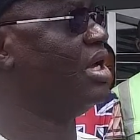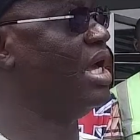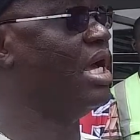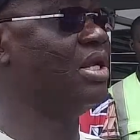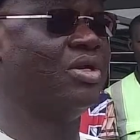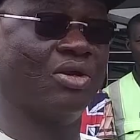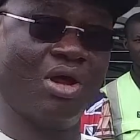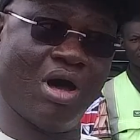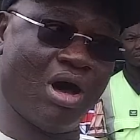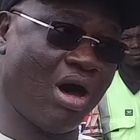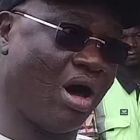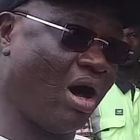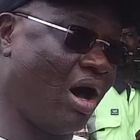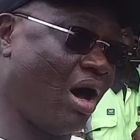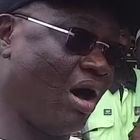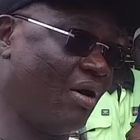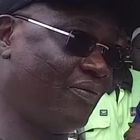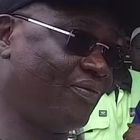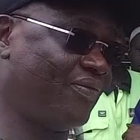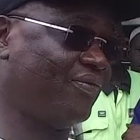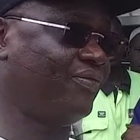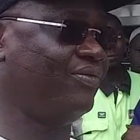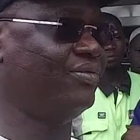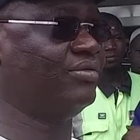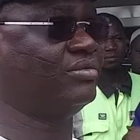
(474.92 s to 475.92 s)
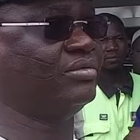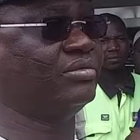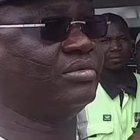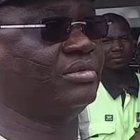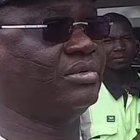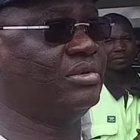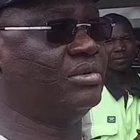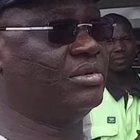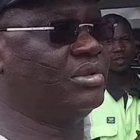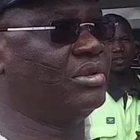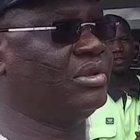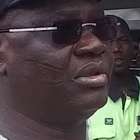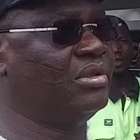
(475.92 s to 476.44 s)
Enough
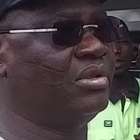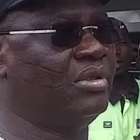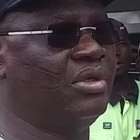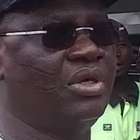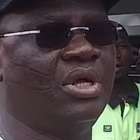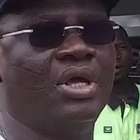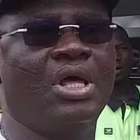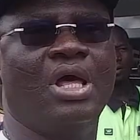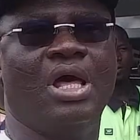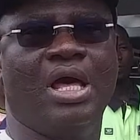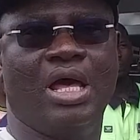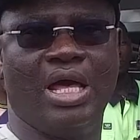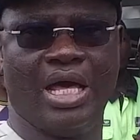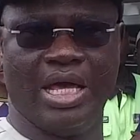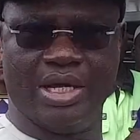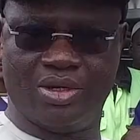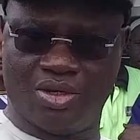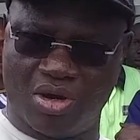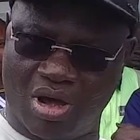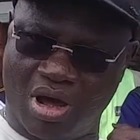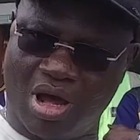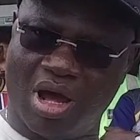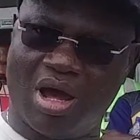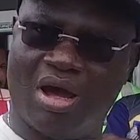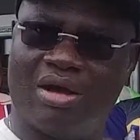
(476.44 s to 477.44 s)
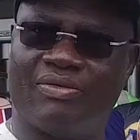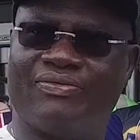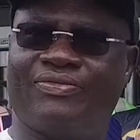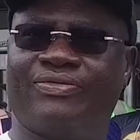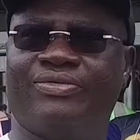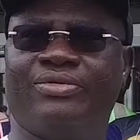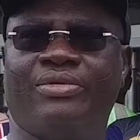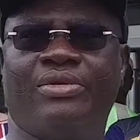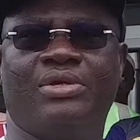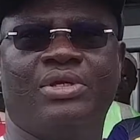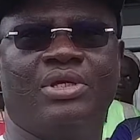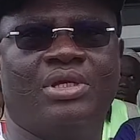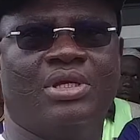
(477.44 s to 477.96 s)
is enough.
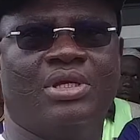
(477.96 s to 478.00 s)
Enough is